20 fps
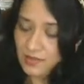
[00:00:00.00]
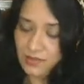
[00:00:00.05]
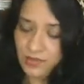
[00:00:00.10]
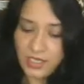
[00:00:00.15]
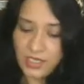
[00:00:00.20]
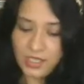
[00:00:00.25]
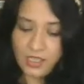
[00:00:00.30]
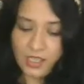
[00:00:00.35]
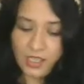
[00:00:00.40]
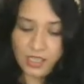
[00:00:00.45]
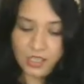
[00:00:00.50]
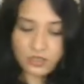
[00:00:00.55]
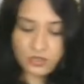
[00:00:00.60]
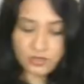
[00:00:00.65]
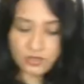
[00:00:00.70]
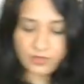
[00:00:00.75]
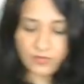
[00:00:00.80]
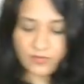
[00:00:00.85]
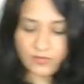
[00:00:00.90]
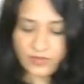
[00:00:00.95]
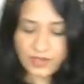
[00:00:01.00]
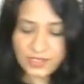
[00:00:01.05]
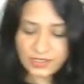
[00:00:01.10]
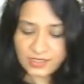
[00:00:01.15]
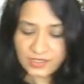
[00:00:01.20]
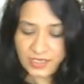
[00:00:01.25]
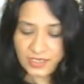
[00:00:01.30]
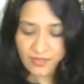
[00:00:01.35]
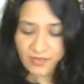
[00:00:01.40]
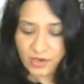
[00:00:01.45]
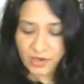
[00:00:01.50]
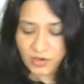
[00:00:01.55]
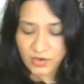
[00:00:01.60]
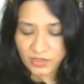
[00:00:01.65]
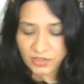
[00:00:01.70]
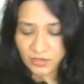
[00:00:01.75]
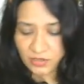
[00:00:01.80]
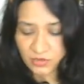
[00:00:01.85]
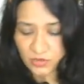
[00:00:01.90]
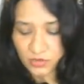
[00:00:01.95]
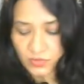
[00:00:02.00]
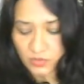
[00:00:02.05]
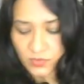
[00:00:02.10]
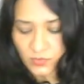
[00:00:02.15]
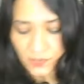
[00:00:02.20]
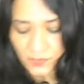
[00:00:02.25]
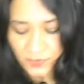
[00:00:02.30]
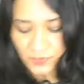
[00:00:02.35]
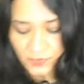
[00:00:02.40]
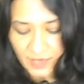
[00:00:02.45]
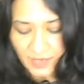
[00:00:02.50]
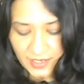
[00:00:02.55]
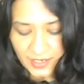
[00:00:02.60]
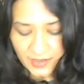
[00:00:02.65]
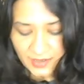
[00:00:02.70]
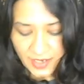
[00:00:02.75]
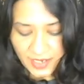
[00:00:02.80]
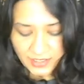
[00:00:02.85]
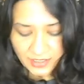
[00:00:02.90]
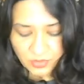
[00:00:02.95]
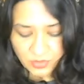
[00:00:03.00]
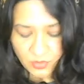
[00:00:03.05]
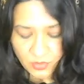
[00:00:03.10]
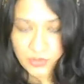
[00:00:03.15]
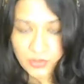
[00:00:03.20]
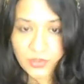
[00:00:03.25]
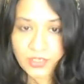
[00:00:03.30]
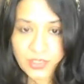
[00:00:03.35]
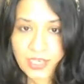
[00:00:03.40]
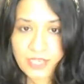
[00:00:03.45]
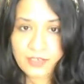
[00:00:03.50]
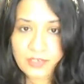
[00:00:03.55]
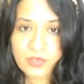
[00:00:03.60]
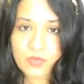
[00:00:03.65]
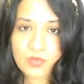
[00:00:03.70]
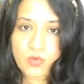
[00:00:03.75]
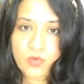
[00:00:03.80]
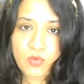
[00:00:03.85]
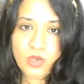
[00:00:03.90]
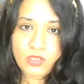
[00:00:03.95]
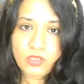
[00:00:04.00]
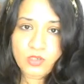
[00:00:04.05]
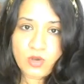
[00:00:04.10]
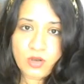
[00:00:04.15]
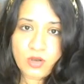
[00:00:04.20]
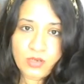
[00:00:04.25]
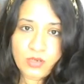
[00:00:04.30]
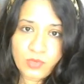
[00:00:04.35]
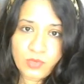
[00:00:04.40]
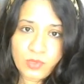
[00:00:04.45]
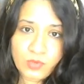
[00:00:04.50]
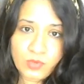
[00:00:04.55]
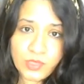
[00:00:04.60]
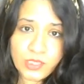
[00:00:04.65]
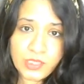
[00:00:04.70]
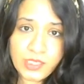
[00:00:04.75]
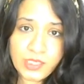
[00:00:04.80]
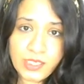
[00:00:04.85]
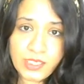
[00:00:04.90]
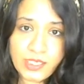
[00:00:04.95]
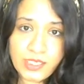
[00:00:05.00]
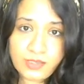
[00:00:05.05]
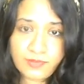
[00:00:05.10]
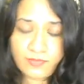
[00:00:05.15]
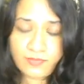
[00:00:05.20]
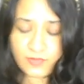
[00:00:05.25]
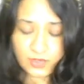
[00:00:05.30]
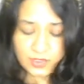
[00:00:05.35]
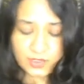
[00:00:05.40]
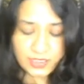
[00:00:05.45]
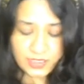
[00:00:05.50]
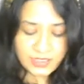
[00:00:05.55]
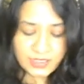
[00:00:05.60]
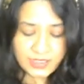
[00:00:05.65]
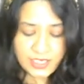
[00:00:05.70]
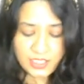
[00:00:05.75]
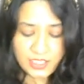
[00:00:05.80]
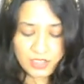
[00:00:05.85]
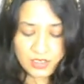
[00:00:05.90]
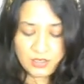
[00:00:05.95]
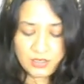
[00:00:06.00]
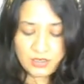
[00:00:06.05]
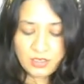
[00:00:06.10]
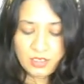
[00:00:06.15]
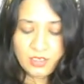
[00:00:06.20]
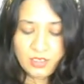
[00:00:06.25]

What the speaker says: Okay. So the first thing we are going to do, and I just want to tell you what all we will need for this session.